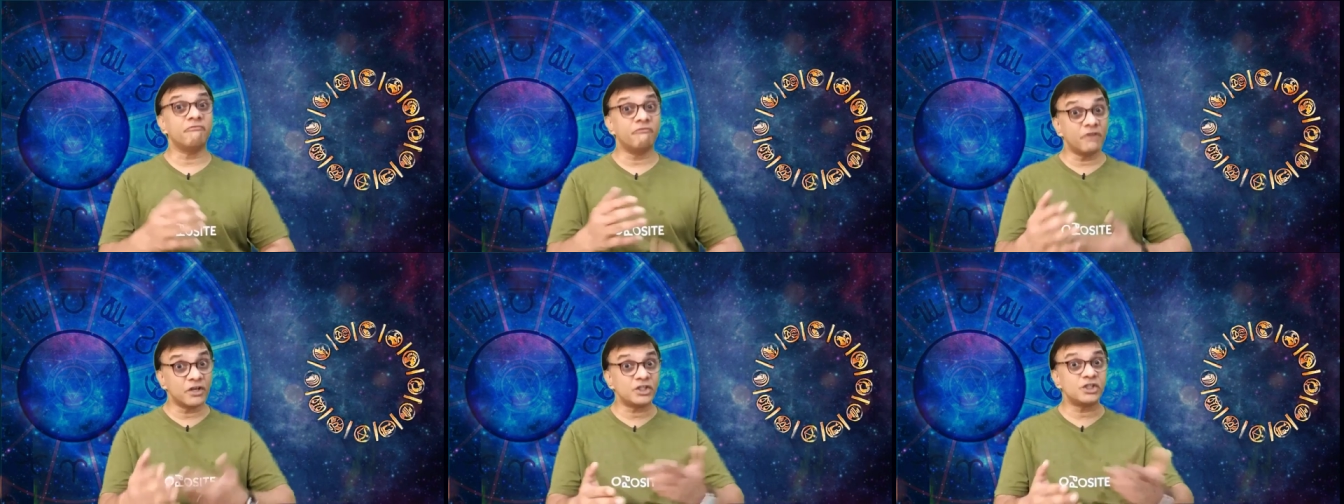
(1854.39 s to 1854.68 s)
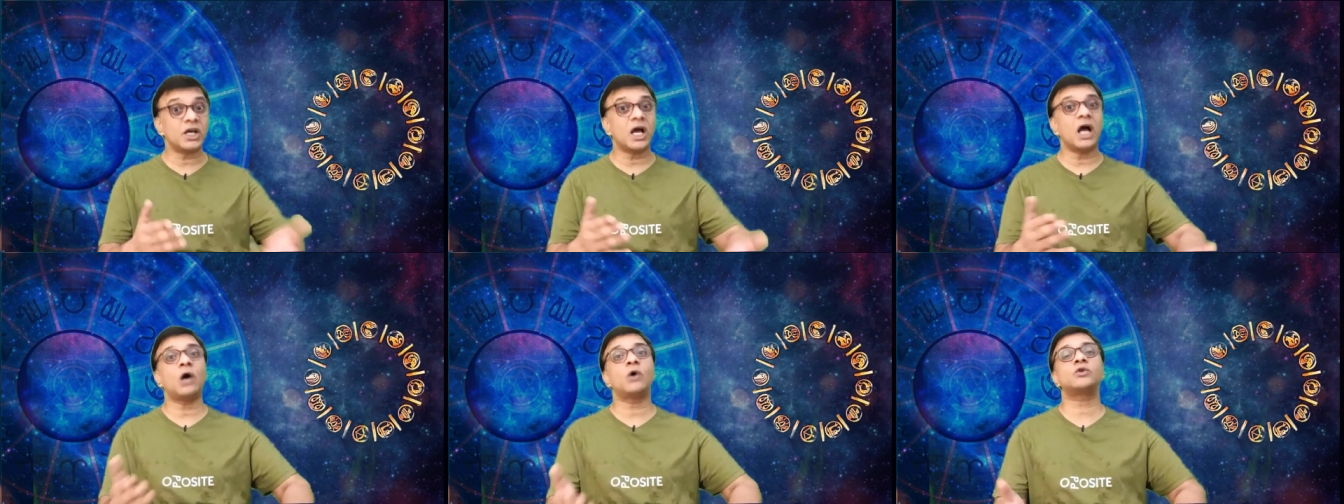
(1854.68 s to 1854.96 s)

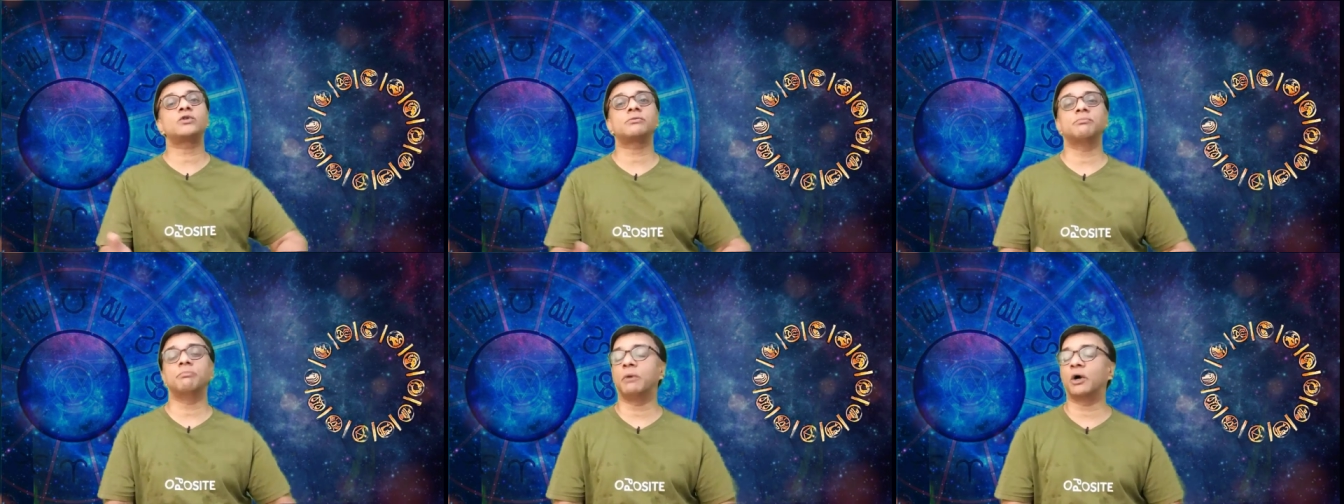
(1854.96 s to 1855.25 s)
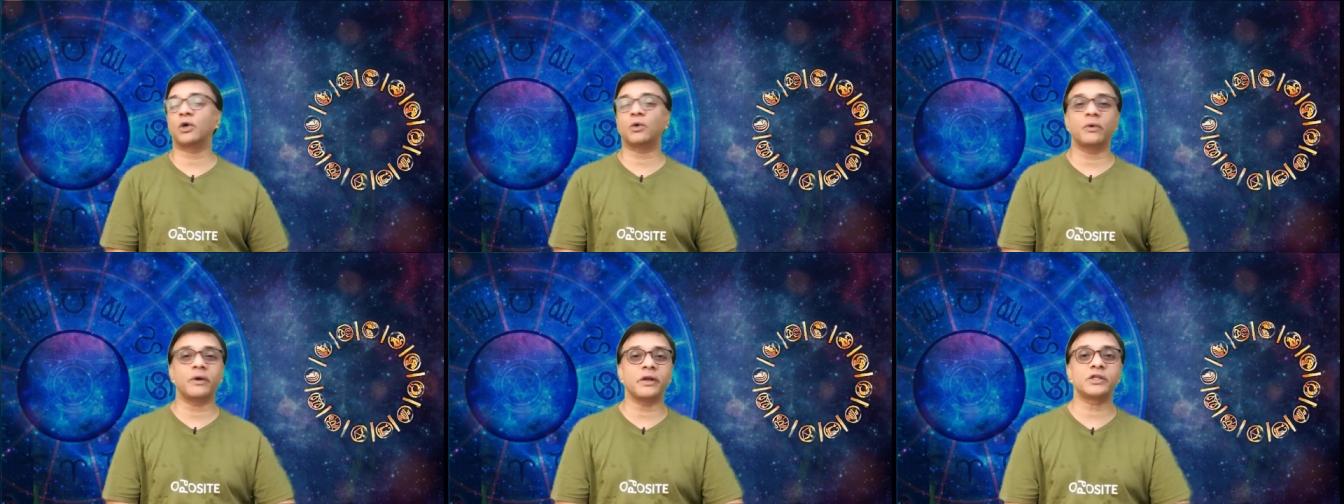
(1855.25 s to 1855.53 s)
which house
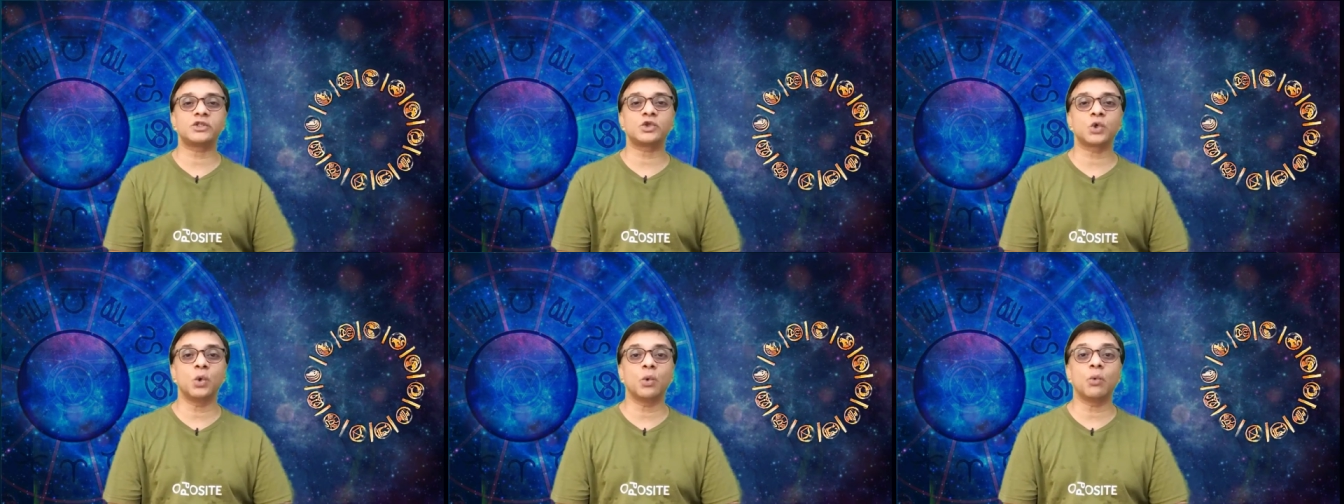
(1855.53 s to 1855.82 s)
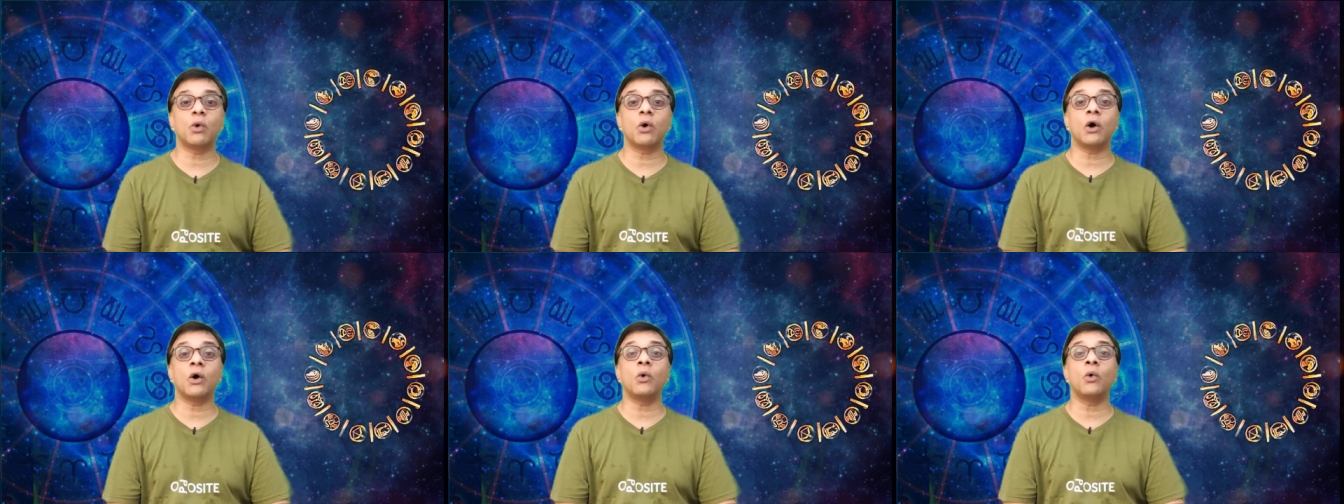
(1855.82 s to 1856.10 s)
Mercury is
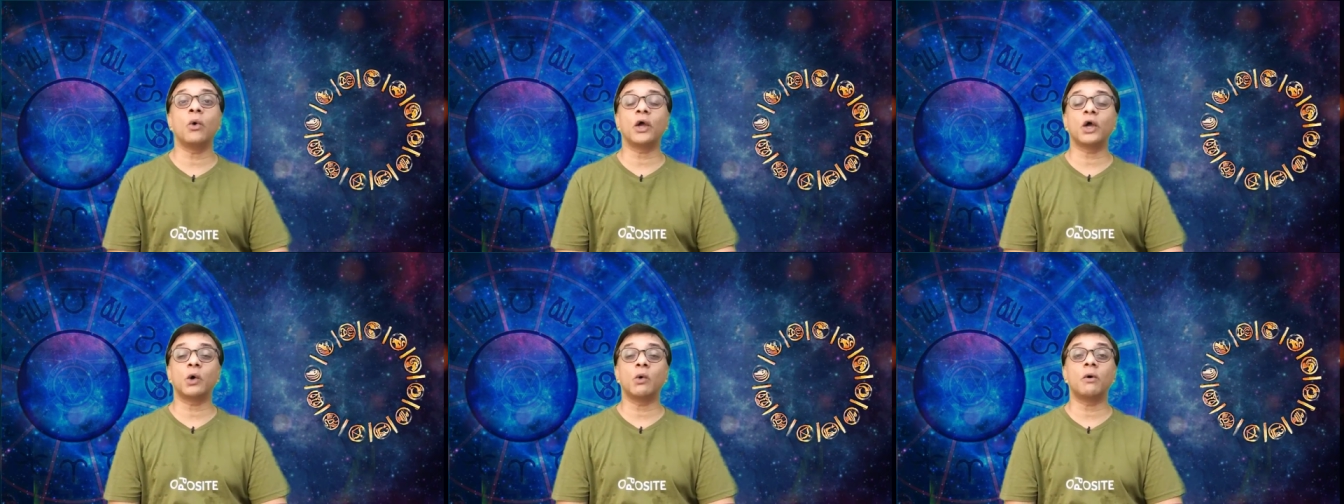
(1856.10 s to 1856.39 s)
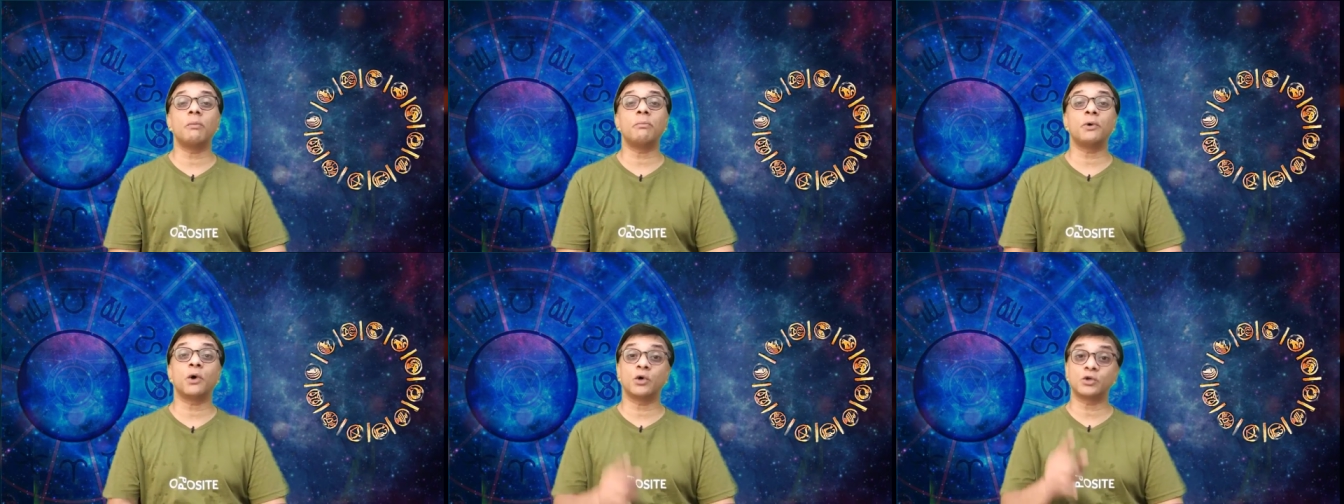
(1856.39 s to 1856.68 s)
go going
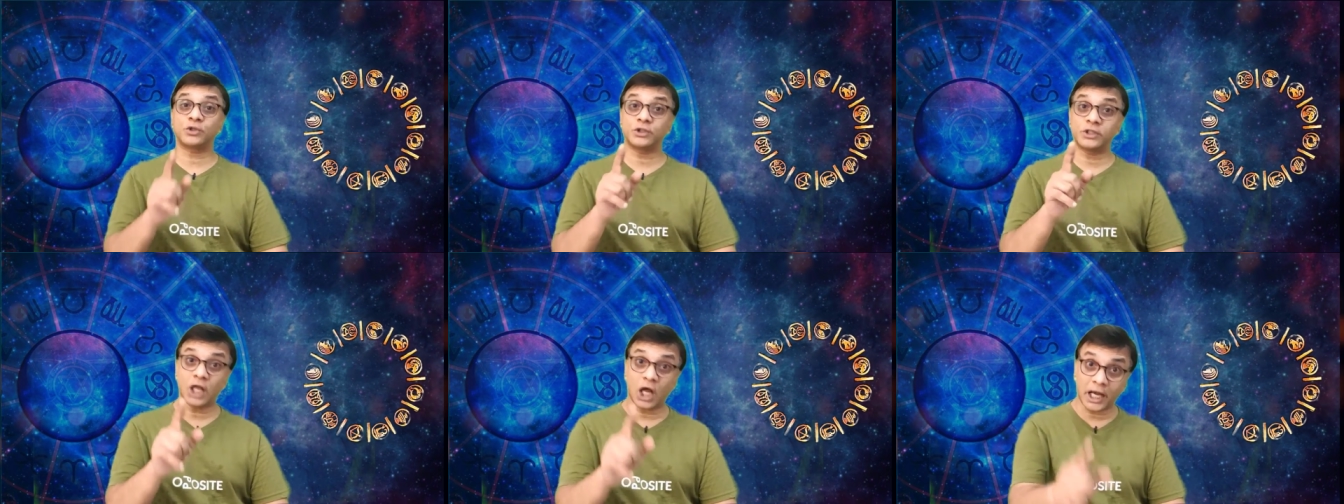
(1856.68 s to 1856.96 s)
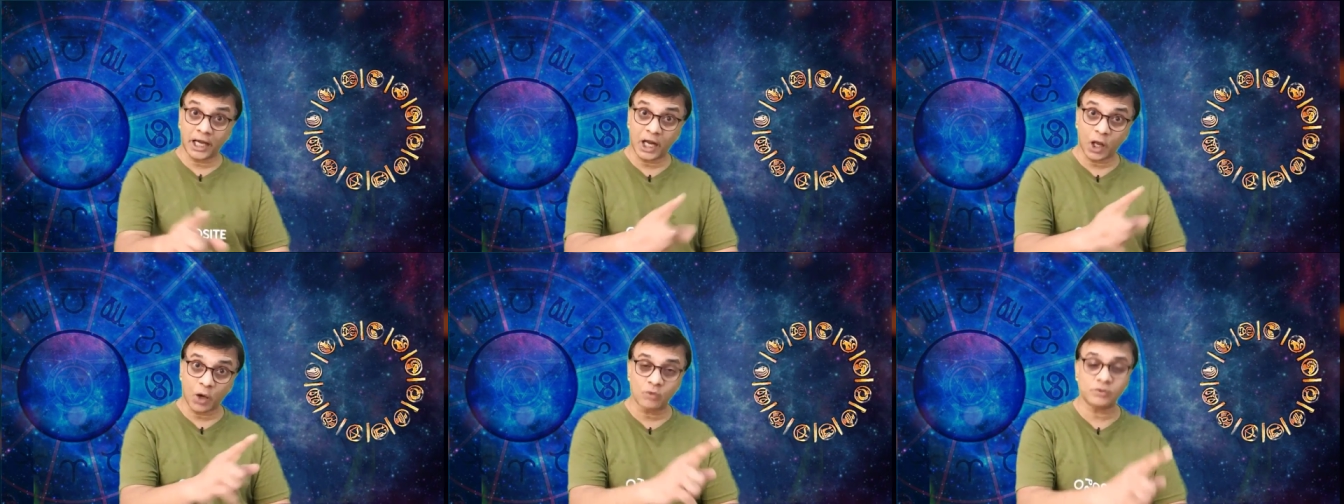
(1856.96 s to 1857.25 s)
over because
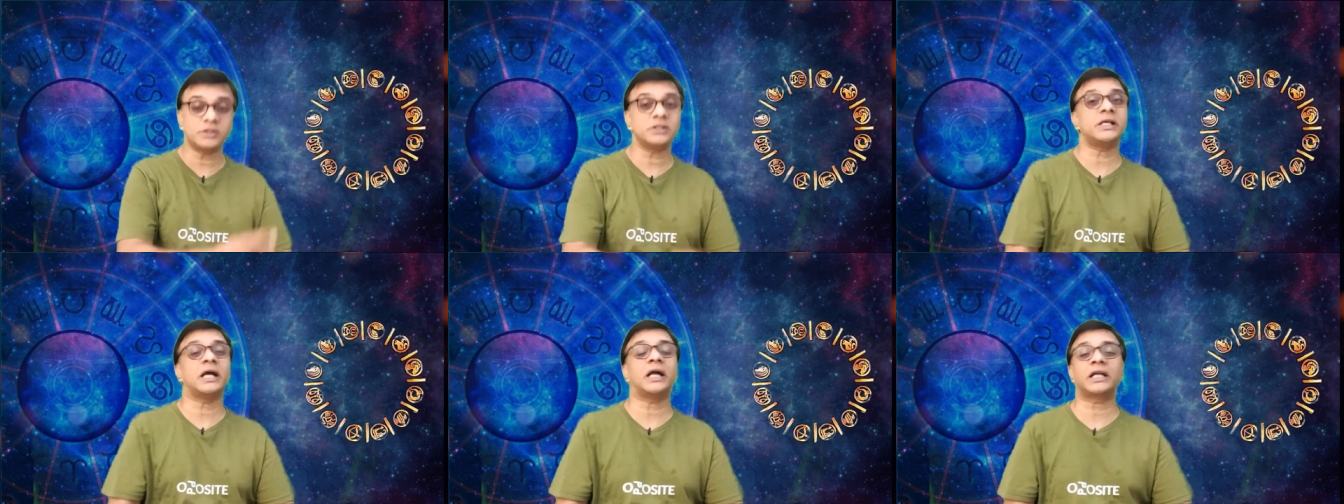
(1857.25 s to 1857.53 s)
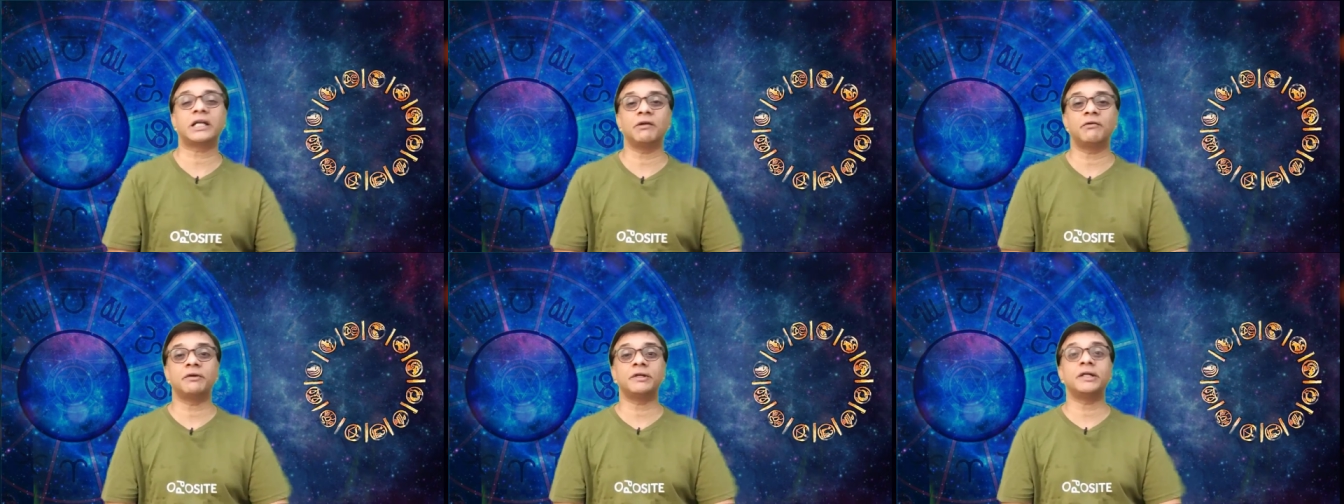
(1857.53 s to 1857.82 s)
that house is
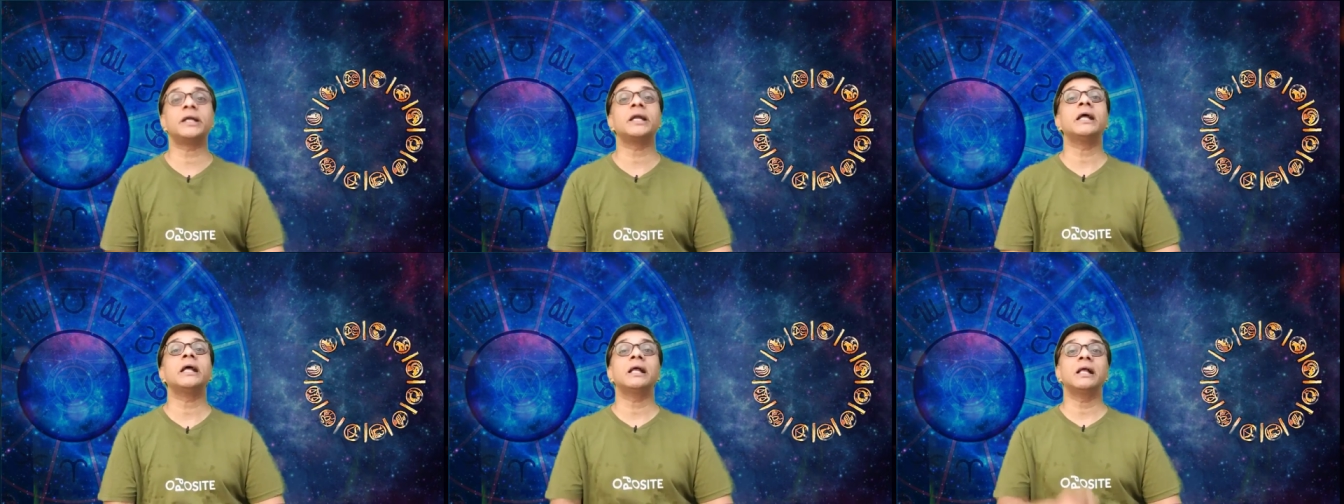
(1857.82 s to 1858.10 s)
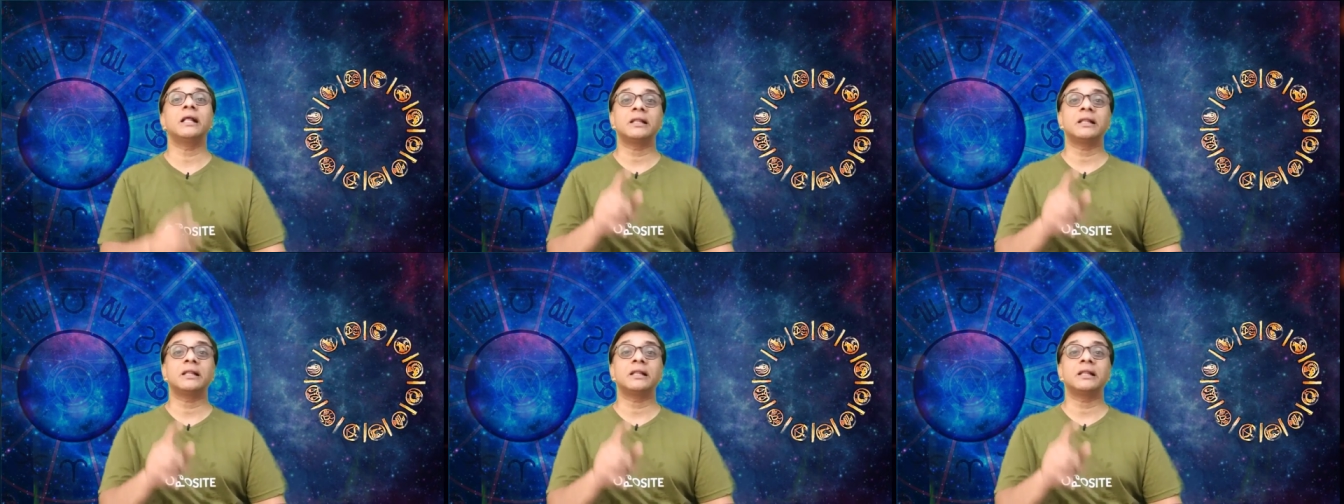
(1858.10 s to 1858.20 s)
activated,